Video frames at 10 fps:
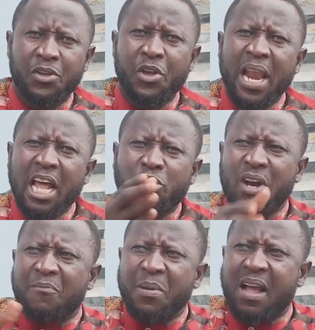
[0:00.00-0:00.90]
Your
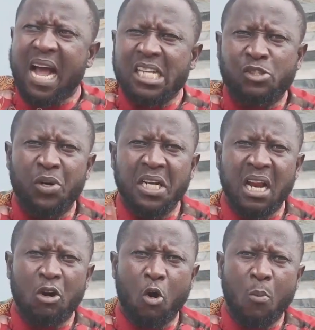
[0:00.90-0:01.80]
election has been cancelled,
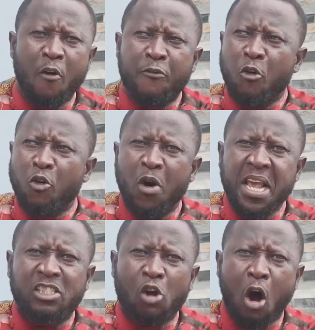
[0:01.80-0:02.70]
but follow
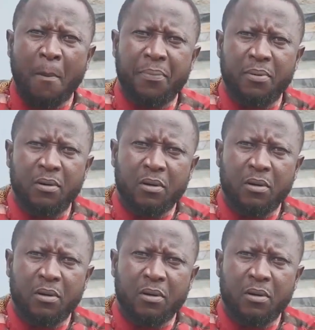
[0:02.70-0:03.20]
it up.